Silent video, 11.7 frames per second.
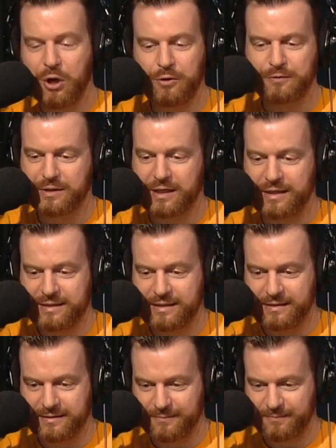
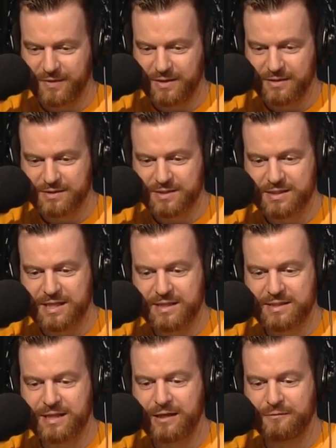COVID-19. To
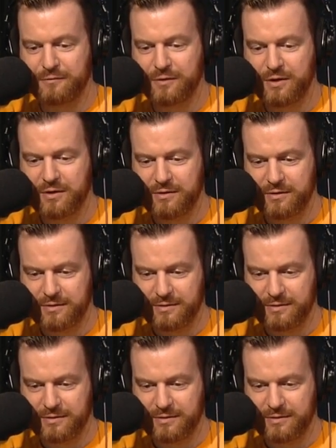stay safe.